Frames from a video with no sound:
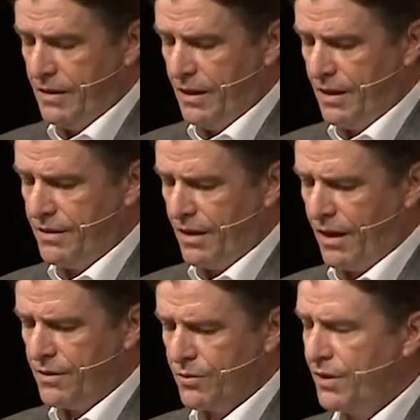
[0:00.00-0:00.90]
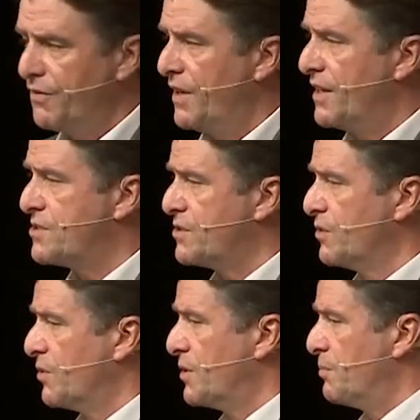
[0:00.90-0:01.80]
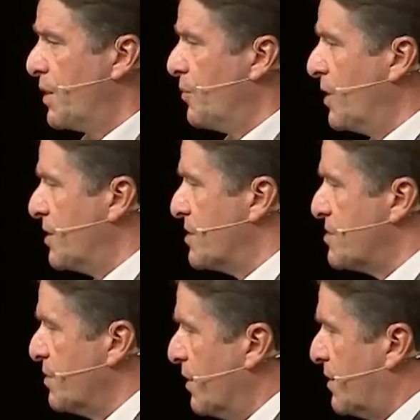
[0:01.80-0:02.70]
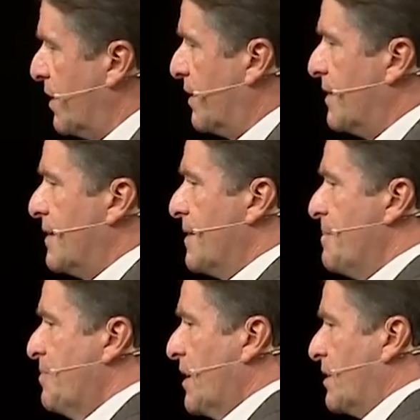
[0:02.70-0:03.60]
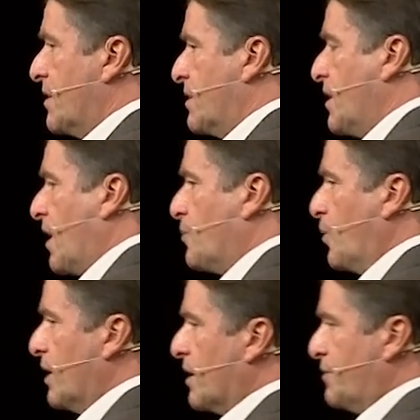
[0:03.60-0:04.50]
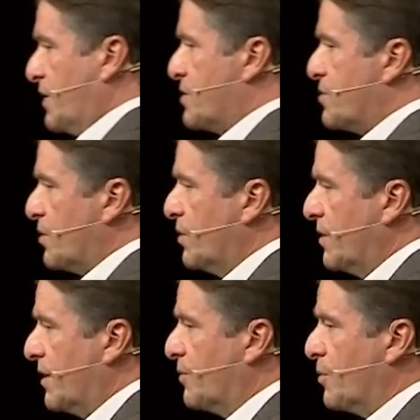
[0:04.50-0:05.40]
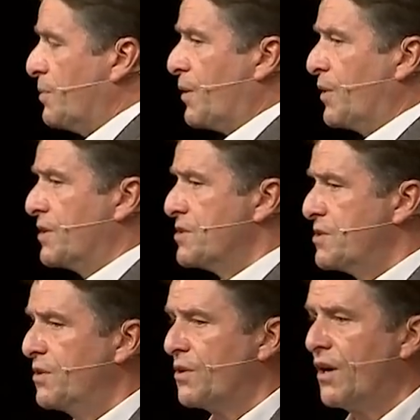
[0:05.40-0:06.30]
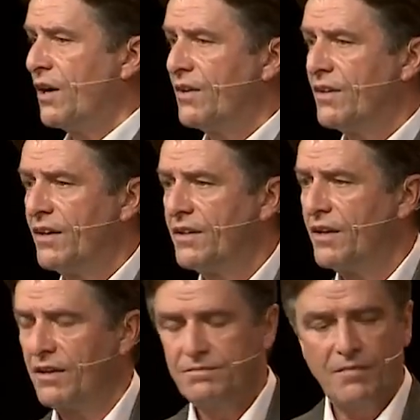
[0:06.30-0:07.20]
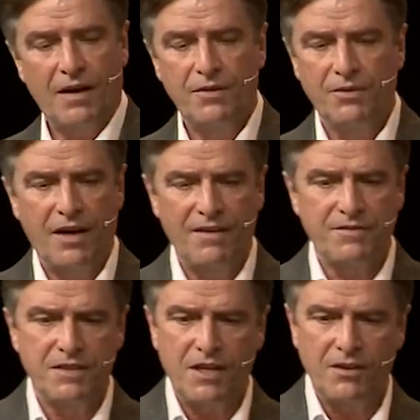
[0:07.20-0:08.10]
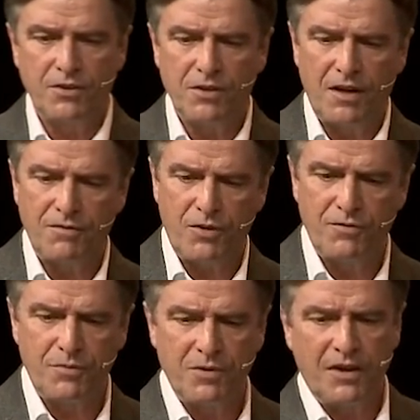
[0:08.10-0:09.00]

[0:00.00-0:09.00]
And I don't even ask the Lord to bear witness to it. Uh, God will, if it's true, it will bear witness to your heart. I I don't have to tell you that I've heard from